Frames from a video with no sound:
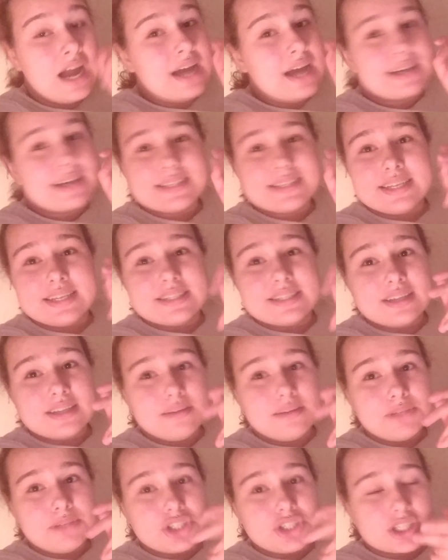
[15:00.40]
because it is gonna
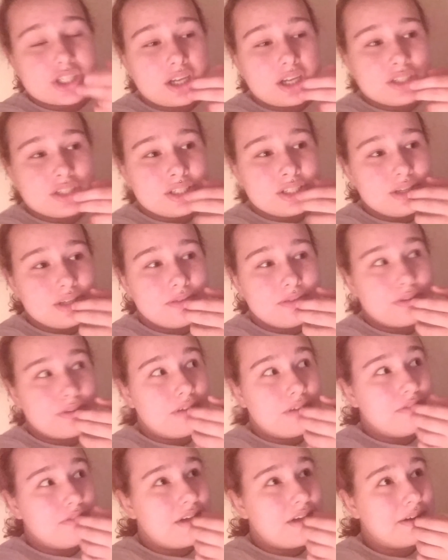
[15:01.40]
be just us two for
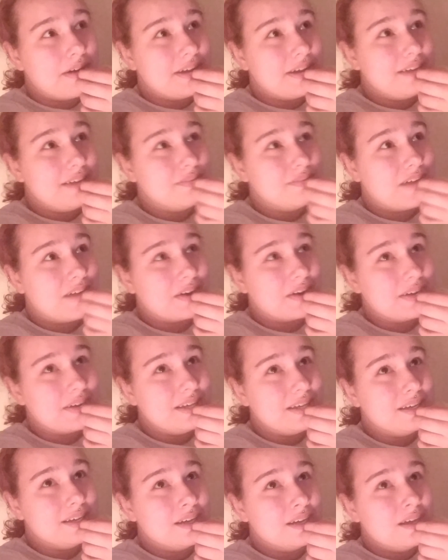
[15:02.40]
a very,
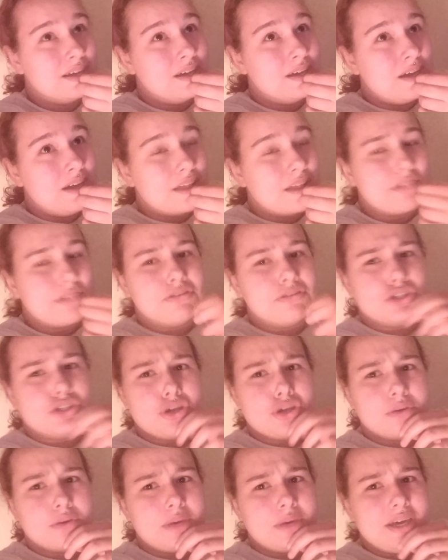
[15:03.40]
I think for
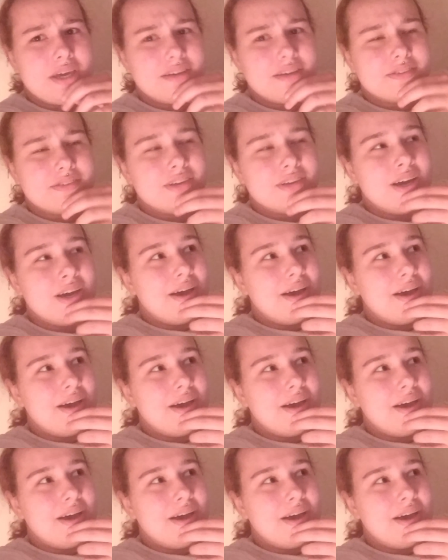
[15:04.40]
2 weeks.